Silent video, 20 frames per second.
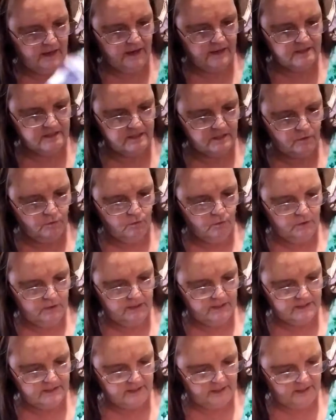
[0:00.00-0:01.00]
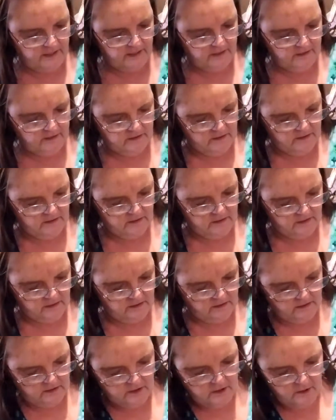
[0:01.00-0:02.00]
I just don't want it to get
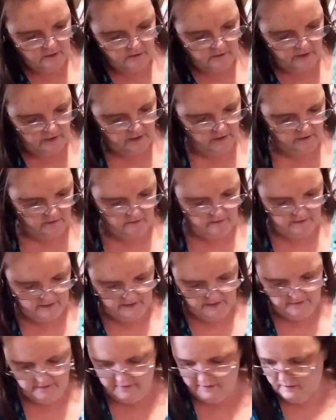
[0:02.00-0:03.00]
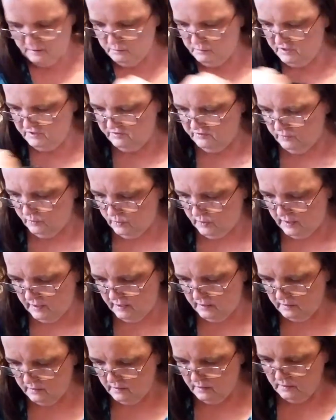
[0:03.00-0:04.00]
dirty or anything before
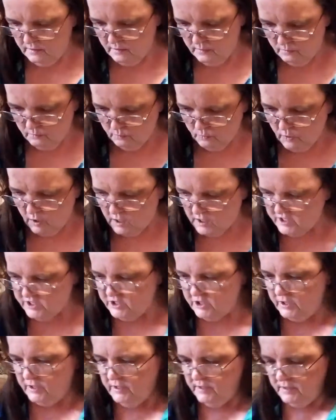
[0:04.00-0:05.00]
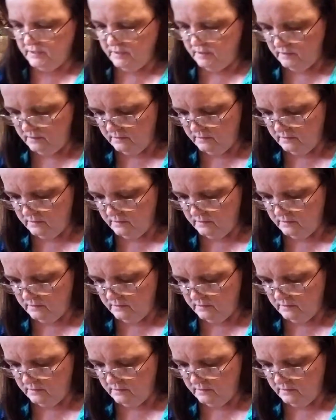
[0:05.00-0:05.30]
I wash it.